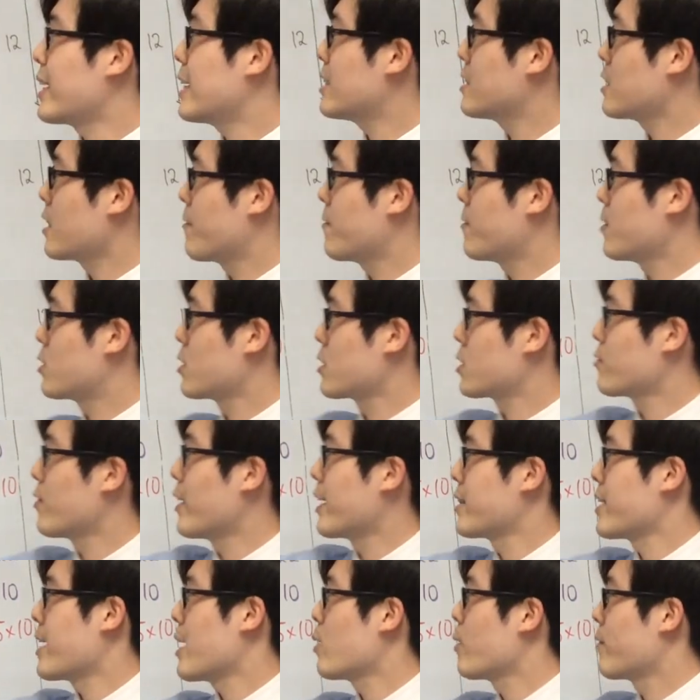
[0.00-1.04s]
easier if you just
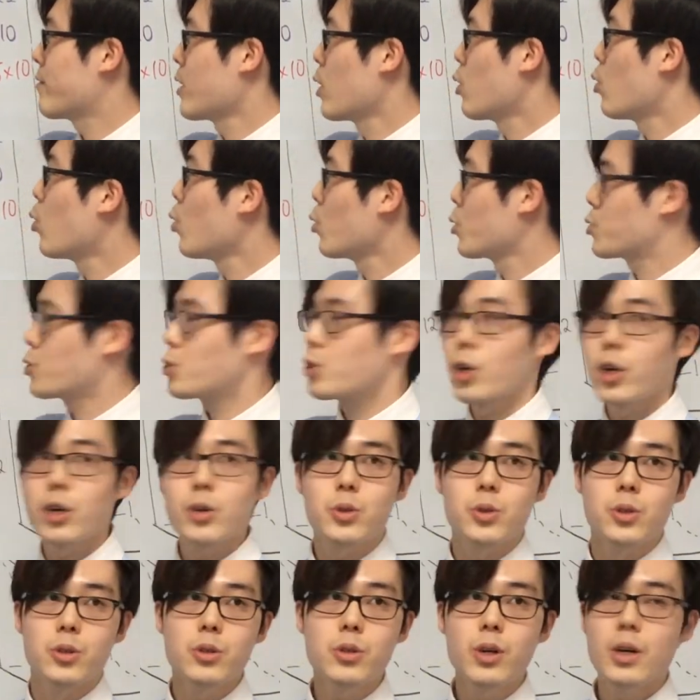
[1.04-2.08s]
find the area of the whole
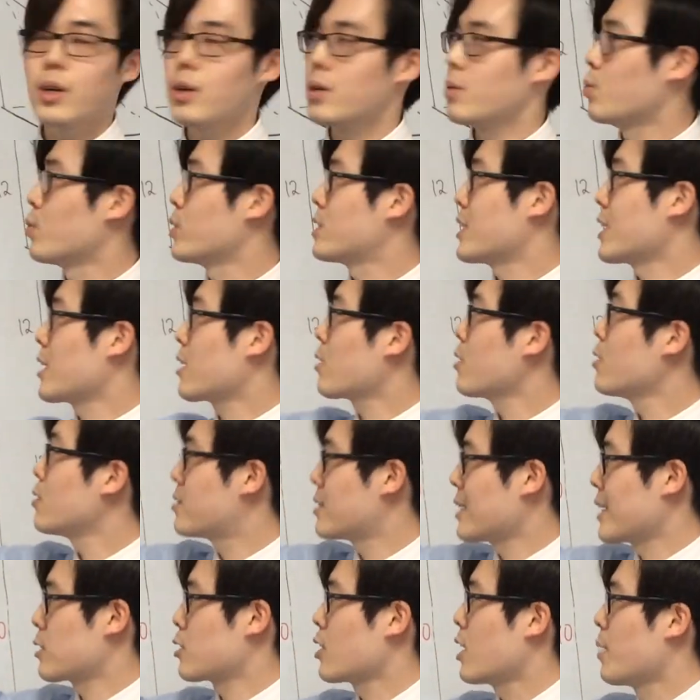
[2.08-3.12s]
circle, which includes
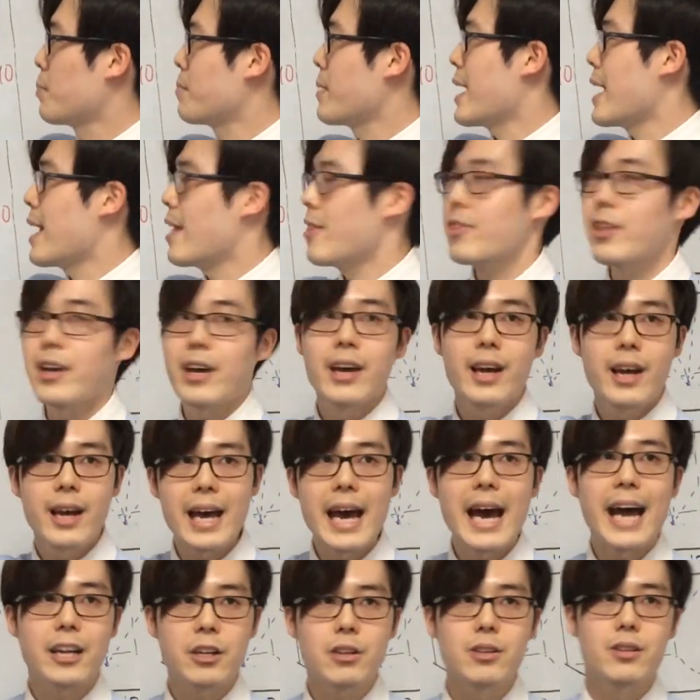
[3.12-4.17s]
that top and the
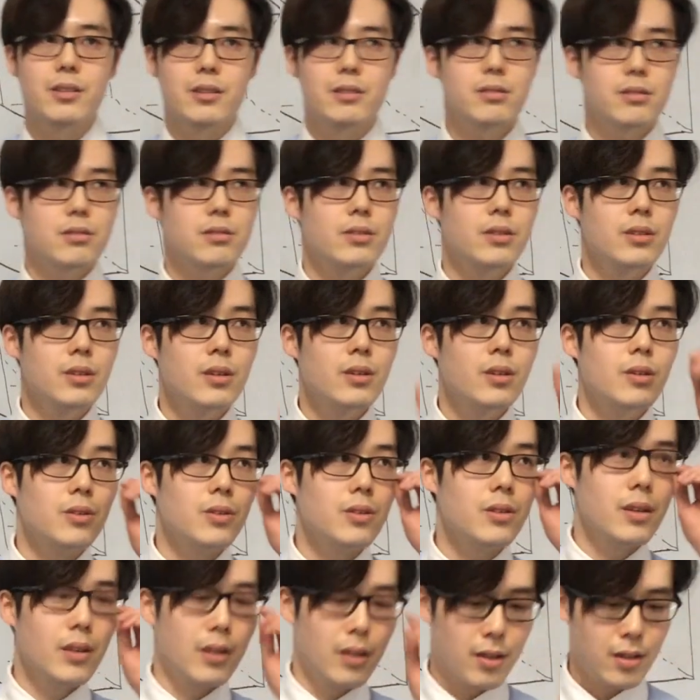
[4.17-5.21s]
annulus.
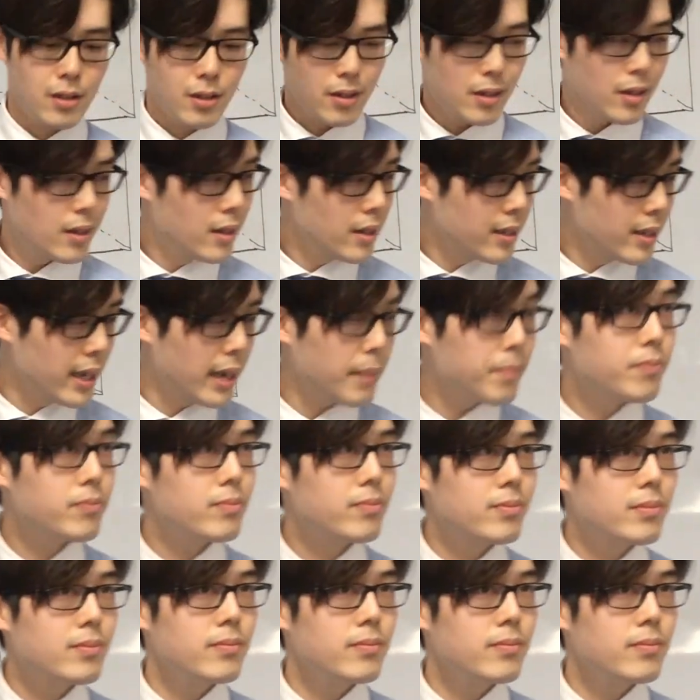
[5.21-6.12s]
Yep?